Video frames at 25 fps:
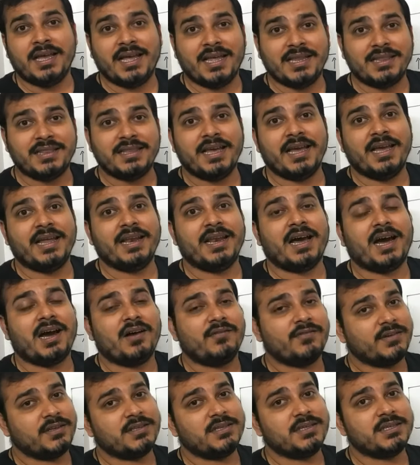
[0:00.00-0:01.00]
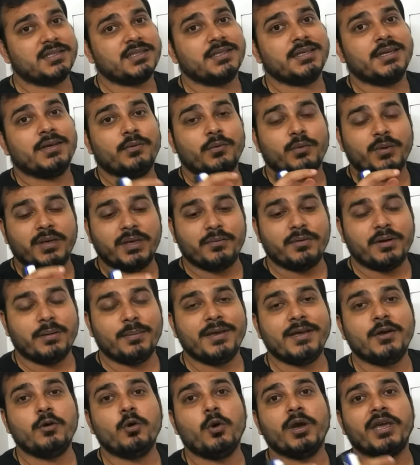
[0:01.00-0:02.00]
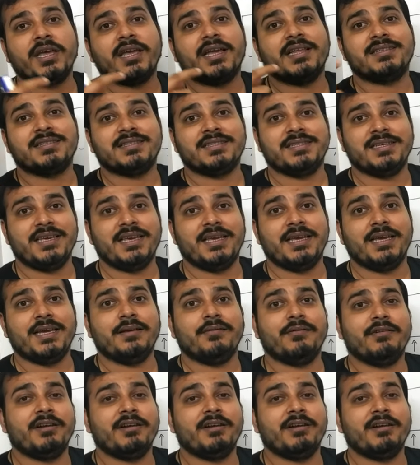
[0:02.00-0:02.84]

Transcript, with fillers: and then after this we will be going and seeing